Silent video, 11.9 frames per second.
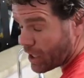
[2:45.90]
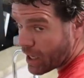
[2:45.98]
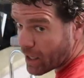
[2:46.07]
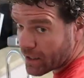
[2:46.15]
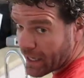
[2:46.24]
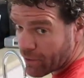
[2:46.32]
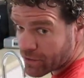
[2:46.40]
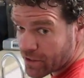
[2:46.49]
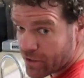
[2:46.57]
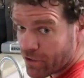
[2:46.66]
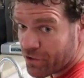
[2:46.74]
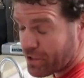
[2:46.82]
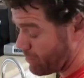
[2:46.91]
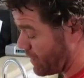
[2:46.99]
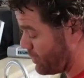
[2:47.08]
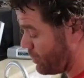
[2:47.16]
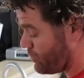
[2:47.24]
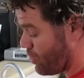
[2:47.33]
shot. Now as an adult, I'm
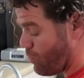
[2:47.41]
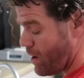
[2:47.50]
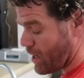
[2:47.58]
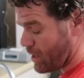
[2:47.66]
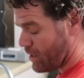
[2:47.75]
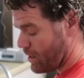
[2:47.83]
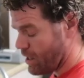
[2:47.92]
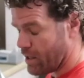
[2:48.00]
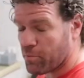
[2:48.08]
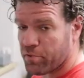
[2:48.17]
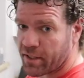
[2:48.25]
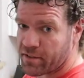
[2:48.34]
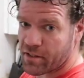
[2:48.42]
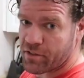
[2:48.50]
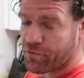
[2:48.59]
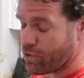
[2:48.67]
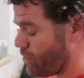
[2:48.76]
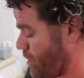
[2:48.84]
like, there's no way he can bless this
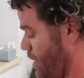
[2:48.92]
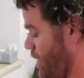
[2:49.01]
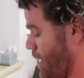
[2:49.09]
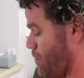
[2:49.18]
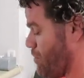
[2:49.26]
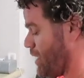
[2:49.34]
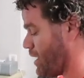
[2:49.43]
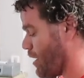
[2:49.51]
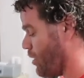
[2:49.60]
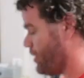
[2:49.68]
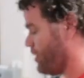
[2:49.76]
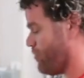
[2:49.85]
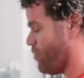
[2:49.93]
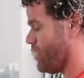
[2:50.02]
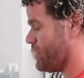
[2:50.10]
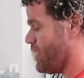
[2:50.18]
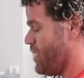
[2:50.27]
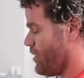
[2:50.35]
food and make it healthy for
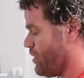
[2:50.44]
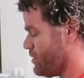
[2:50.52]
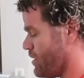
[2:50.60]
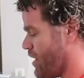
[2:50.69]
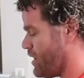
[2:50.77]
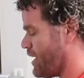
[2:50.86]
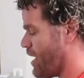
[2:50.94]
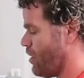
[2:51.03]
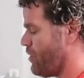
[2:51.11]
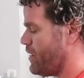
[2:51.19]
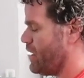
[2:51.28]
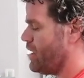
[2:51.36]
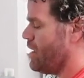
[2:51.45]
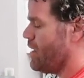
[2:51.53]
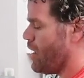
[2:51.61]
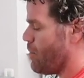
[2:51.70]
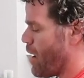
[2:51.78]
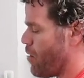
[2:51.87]
us. There's nothing healthy
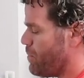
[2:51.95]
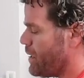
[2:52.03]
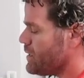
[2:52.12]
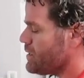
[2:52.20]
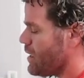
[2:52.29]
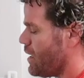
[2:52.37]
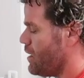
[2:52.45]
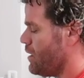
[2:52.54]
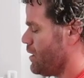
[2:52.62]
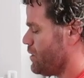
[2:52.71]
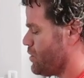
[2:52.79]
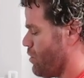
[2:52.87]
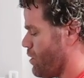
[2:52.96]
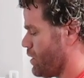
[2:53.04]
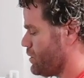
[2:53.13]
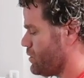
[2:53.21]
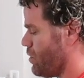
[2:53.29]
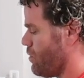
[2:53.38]
about pizza, so
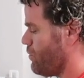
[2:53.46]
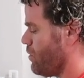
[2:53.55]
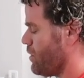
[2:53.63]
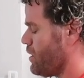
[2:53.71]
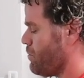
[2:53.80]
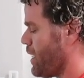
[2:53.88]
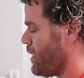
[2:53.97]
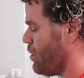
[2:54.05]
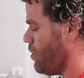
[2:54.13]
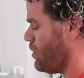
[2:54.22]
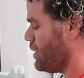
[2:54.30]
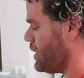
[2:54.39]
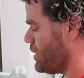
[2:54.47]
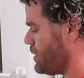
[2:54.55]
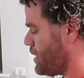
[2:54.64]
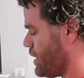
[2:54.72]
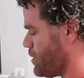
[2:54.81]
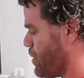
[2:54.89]
on and so forth. And my goal
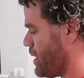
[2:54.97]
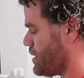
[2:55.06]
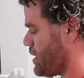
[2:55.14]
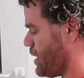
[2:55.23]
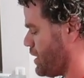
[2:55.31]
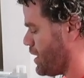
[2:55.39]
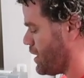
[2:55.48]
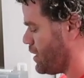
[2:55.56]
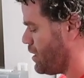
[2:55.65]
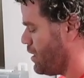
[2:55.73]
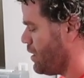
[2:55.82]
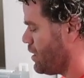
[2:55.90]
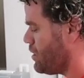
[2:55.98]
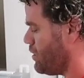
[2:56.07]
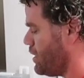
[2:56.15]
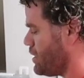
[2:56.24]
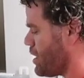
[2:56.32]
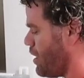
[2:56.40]
is, as best I can, to
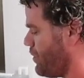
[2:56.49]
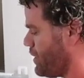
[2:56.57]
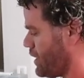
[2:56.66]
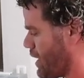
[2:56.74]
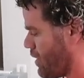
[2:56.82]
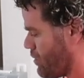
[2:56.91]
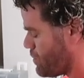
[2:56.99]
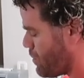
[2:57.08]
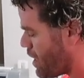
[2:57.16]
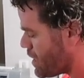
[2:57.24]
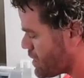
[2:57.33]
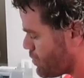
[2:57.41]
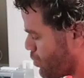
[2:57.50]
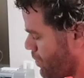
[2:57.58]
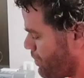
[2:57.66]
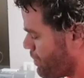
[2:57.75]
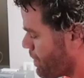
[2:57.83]
eat as healthy now as possible.